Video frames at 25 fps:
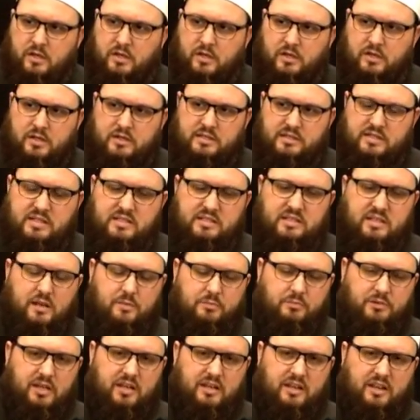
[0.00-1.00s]
This is
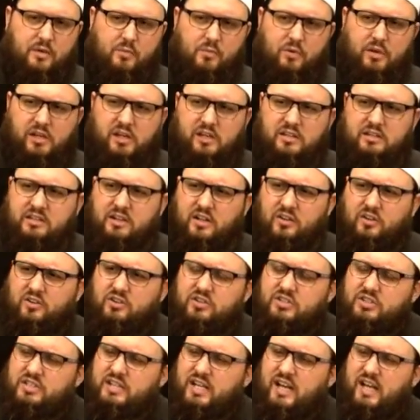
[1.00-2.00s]
something that we need to
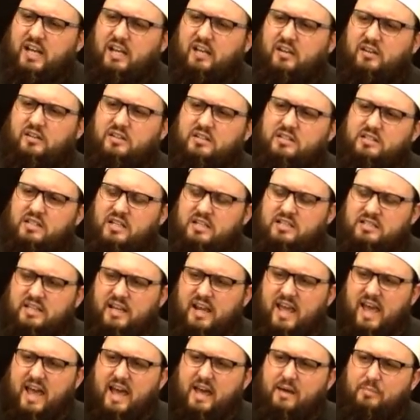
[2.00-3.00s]
understand. This doesn't
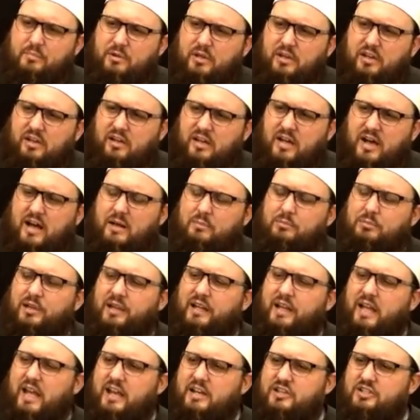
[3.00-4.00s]
happen in
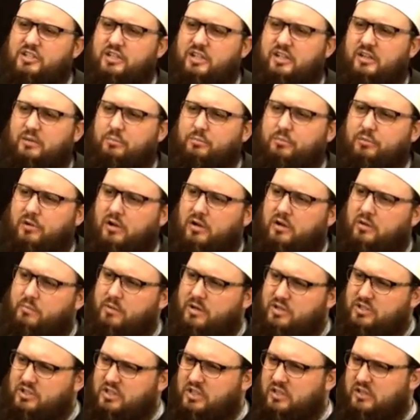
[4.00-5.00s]
obligation and
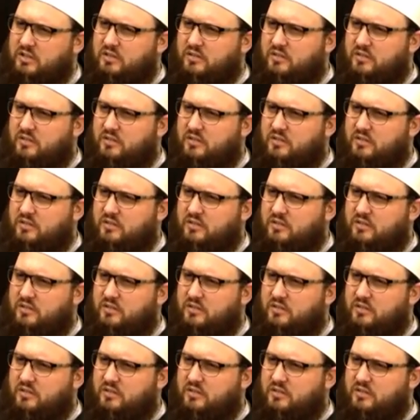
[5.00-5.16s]
prohibition,